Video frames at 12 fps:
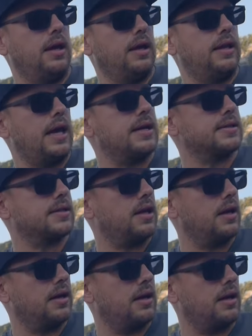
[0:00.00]
It has
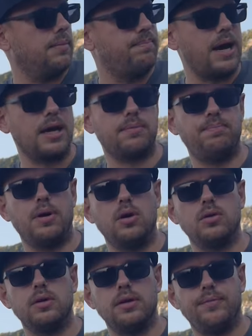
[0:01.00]
a
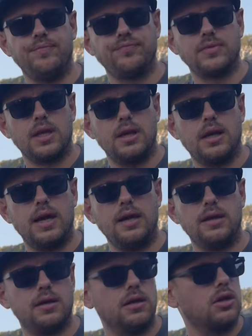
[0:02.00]
backbone
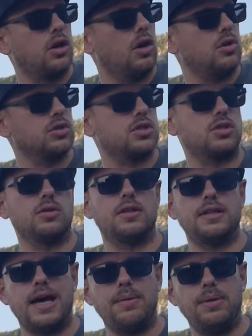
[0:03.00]
like close to
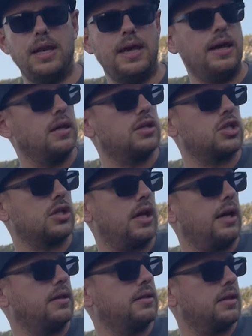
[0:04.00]
the double H
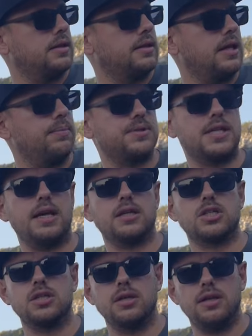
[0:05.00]
and a tip
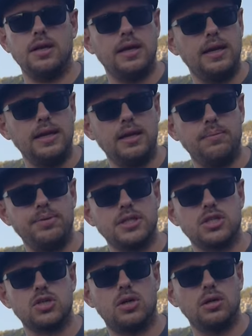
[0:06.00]
section a little bit
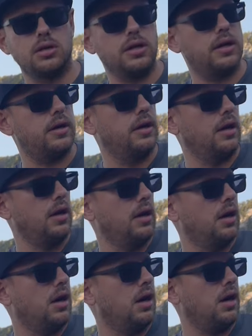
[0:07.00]
stronger
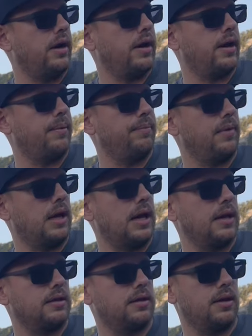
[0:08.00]

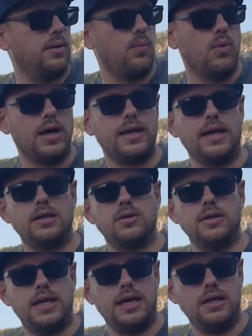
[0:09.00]
like the
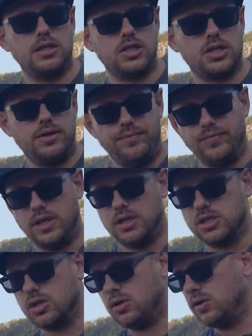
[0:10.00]
100H.
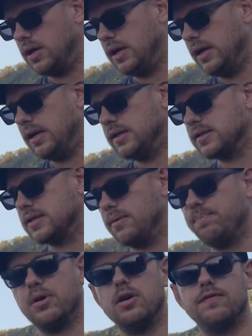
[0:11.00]
So it's
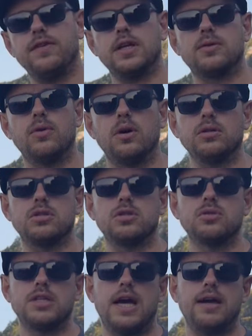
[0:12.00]
a perfect rod
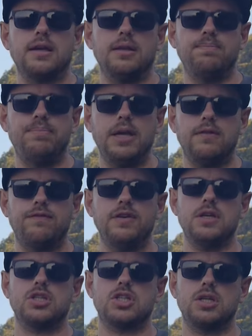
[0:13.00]
to target big
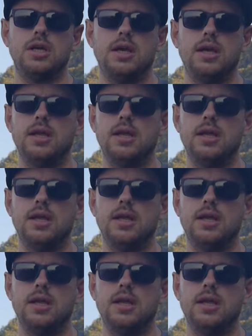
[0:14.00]
fish